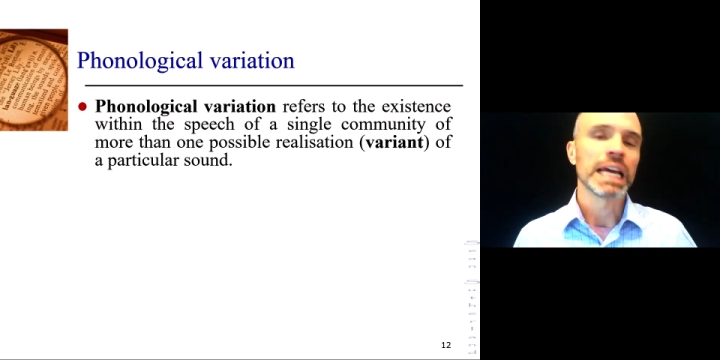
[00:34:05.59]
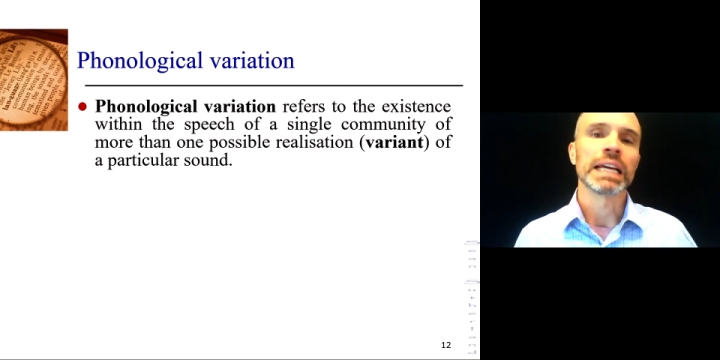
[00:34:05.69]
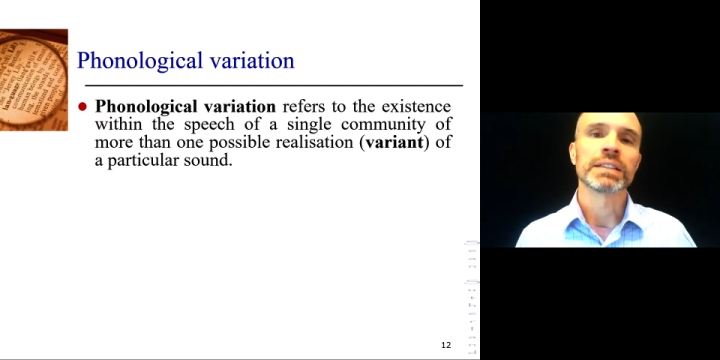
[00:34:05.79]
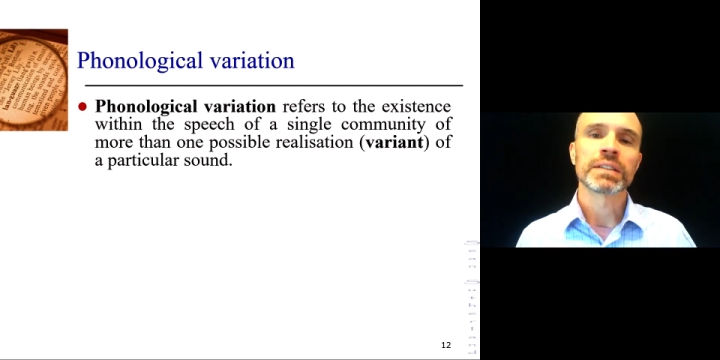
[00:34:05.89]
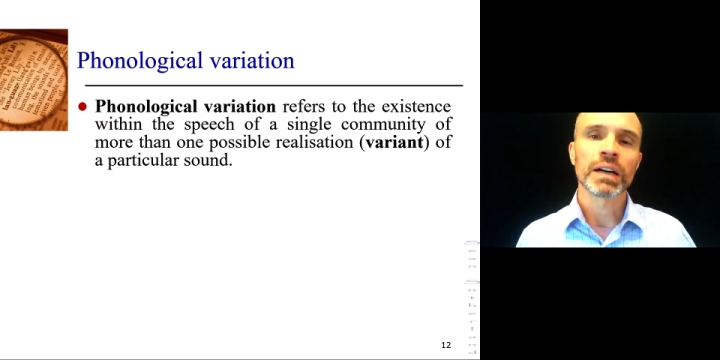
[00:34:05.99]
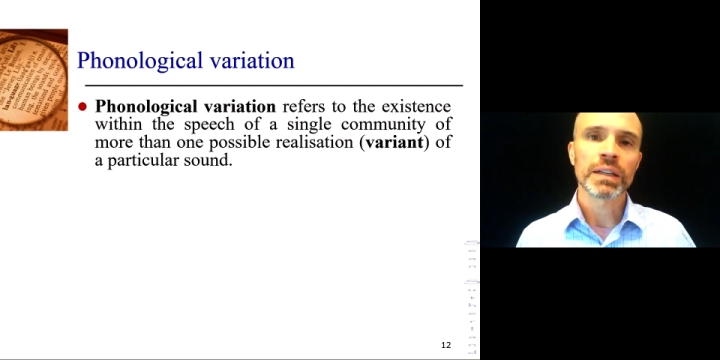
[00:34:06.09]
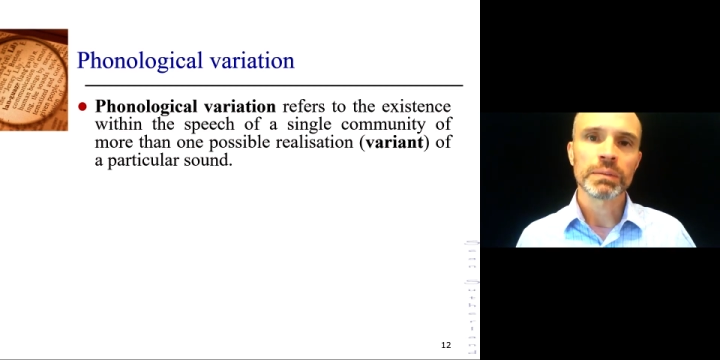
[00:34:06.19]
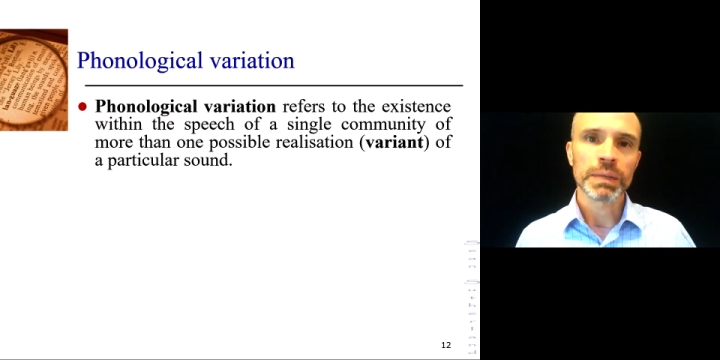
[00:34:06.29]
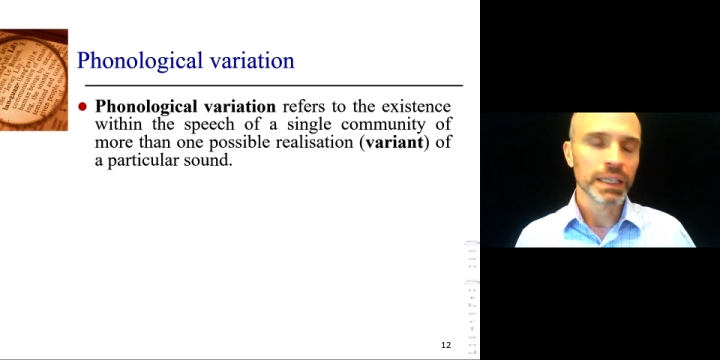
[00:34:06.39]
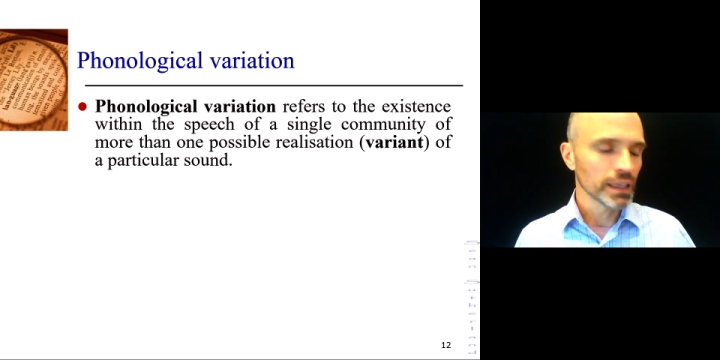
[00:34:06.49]
It's got
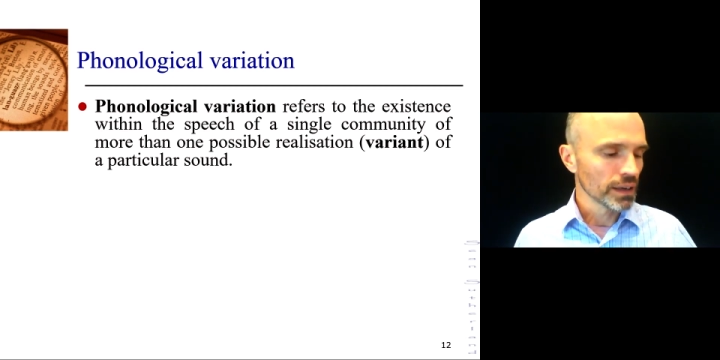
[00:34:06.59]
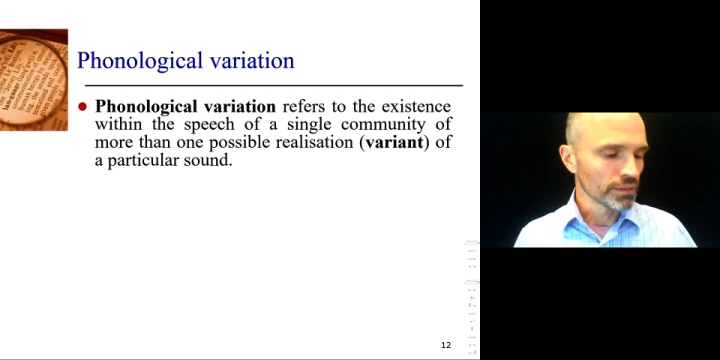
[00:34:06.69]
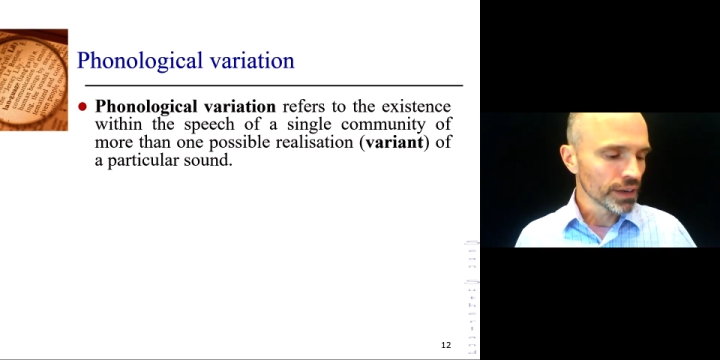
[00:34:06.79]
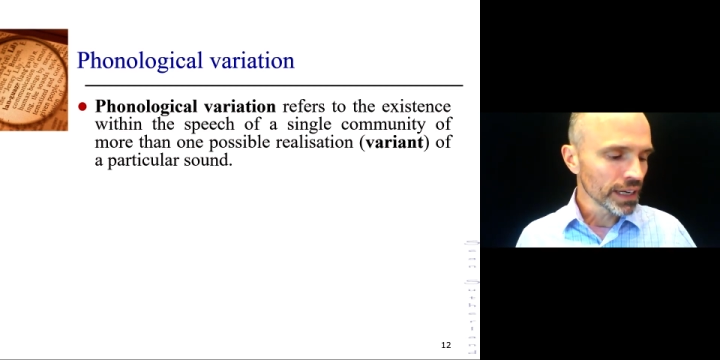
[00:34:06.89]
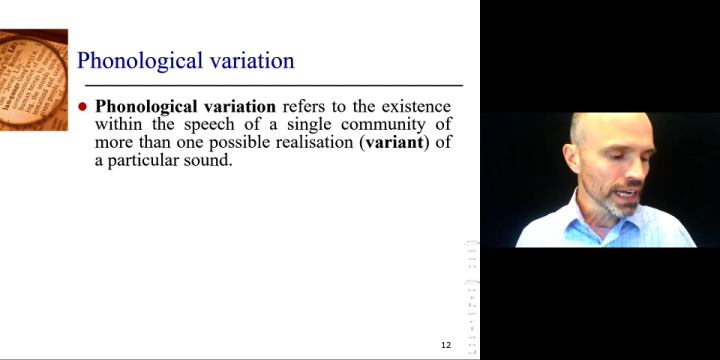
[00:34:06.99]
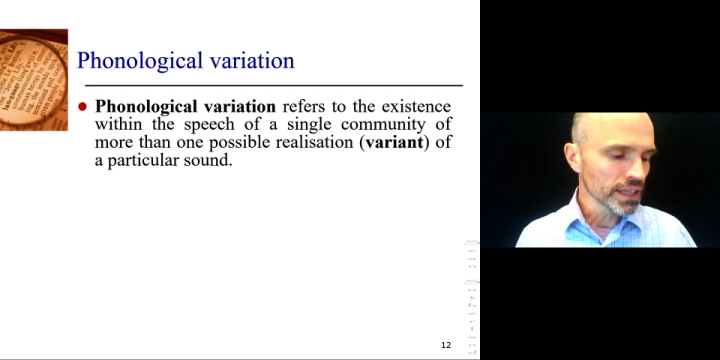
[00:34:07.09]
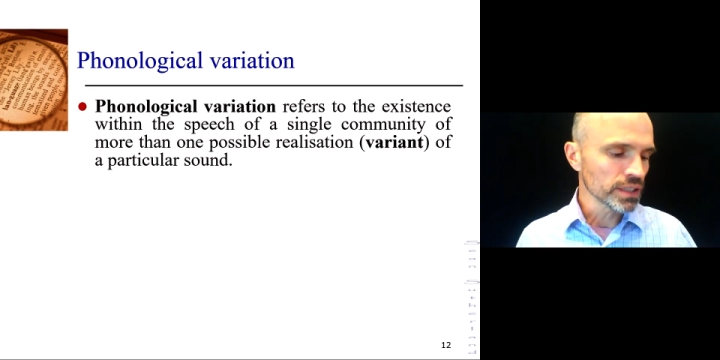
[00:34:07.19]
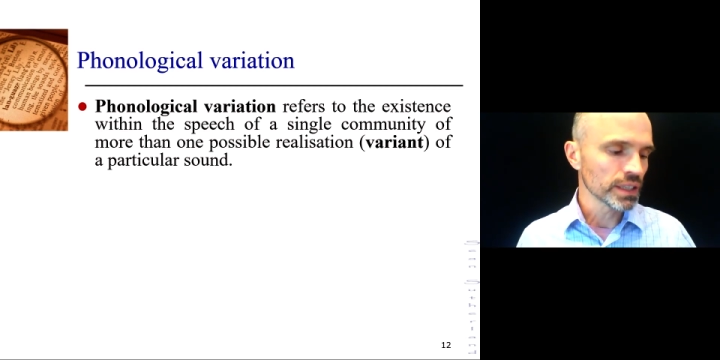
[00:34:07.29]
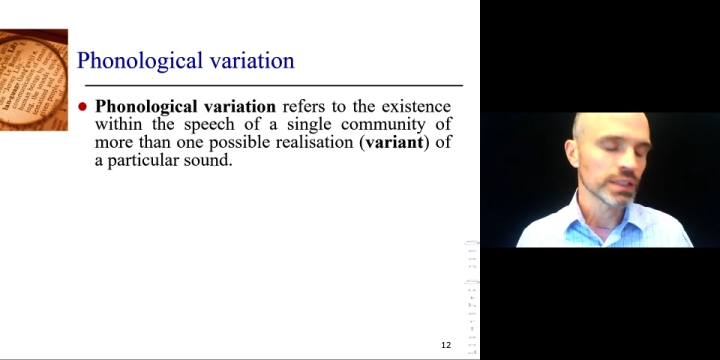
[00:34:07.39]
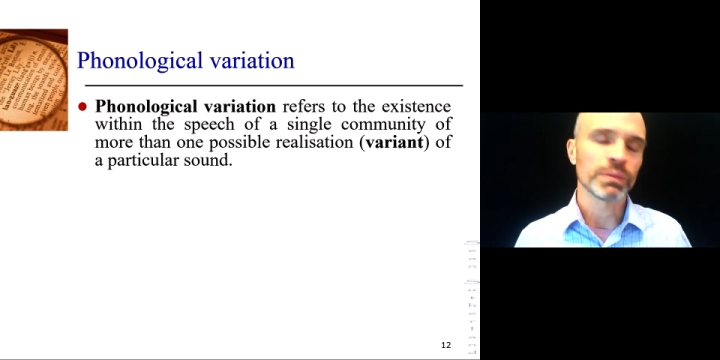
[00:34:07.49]
to be
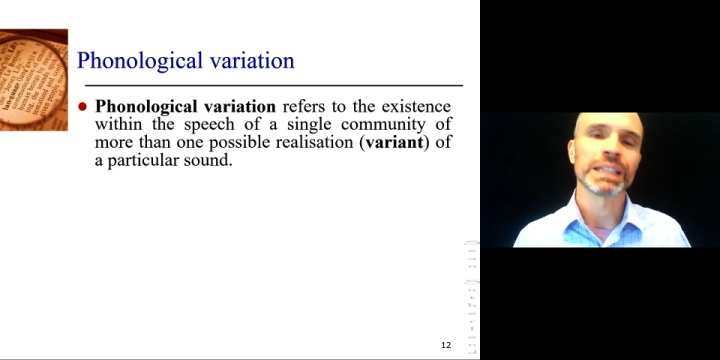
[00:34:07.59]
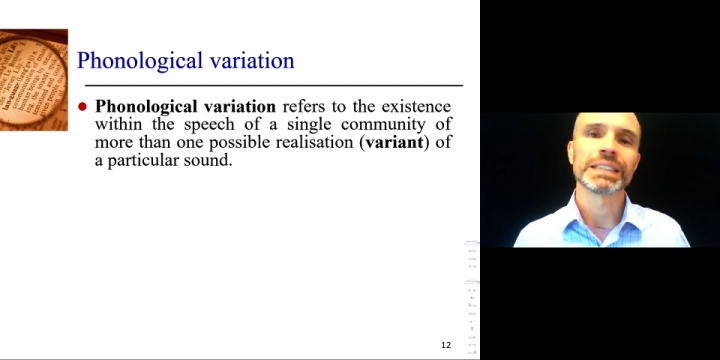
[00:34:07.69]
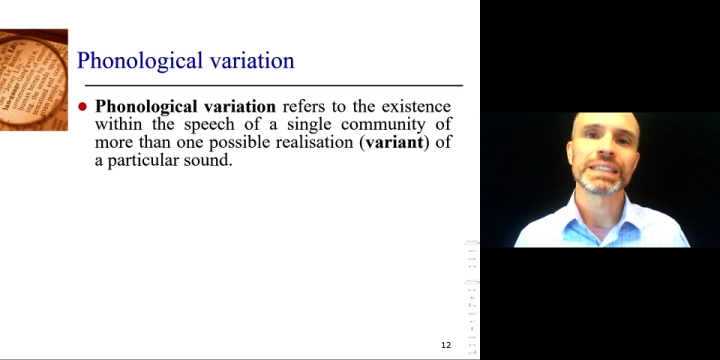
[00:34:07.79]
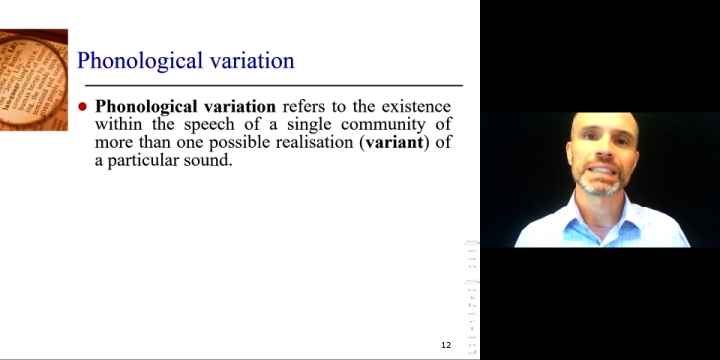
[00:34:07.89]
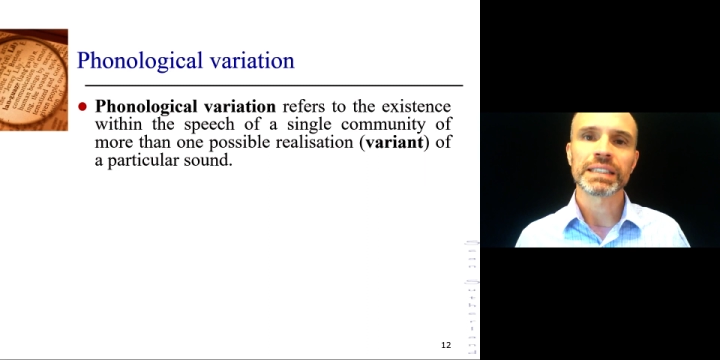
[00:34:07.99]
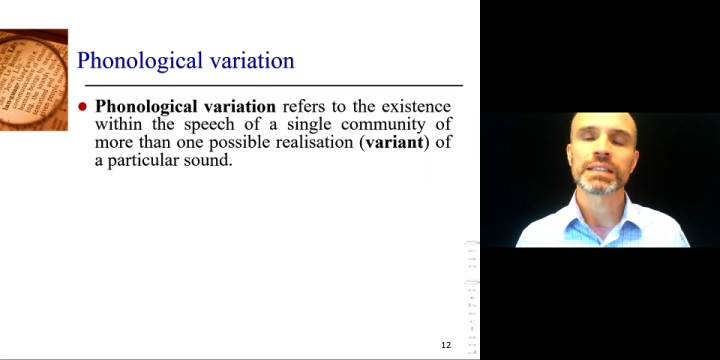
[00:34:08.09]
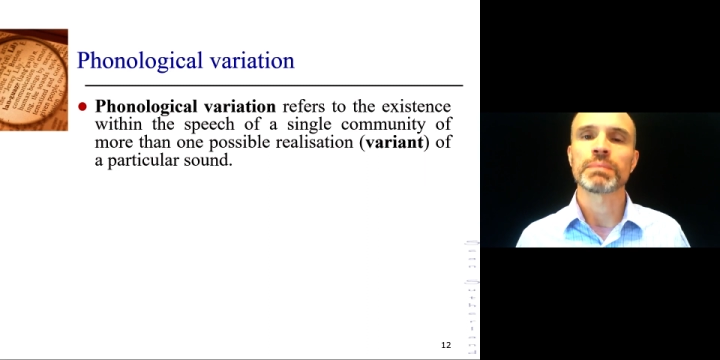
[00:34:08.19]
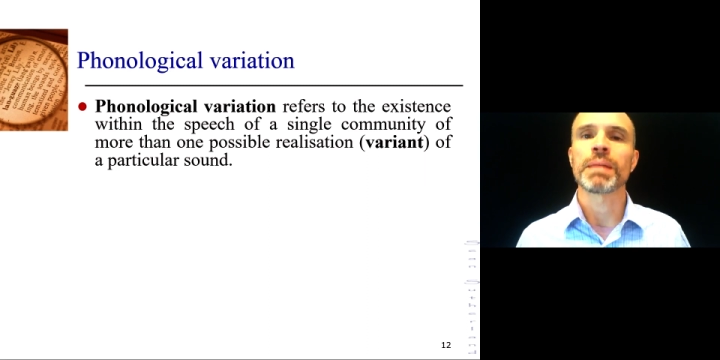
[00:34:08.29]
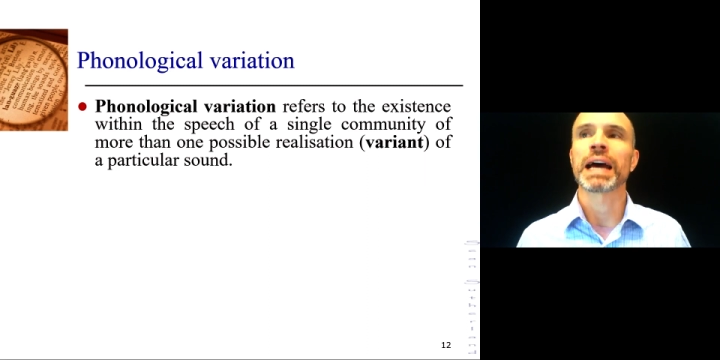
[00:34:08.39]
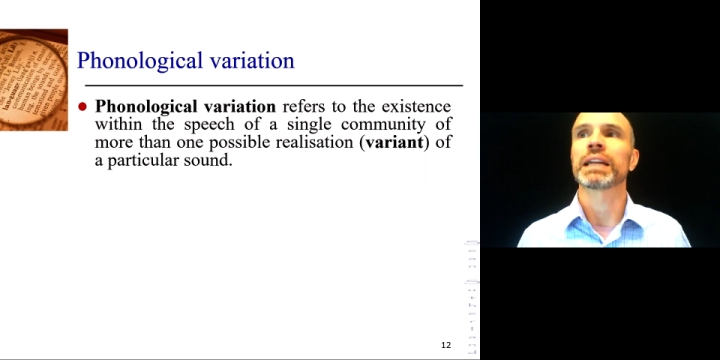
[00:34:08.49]
variation is when it's
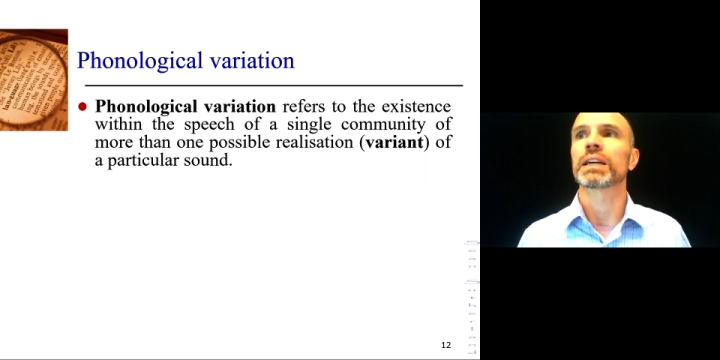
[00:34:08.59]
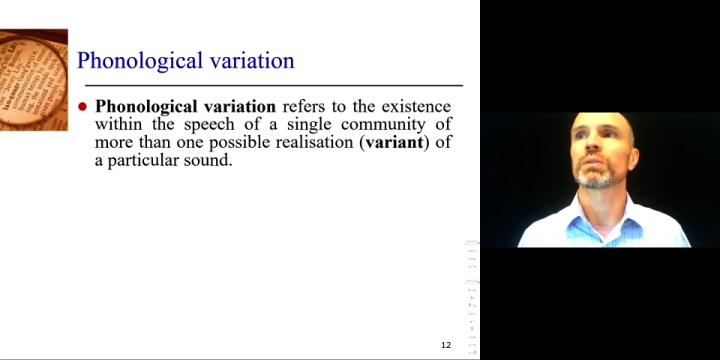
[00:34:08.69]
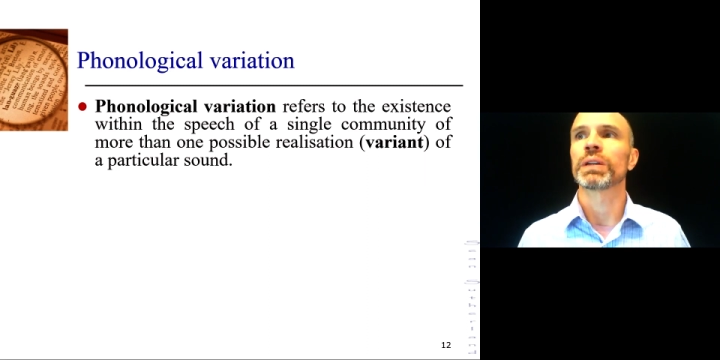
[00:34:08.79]
systematic,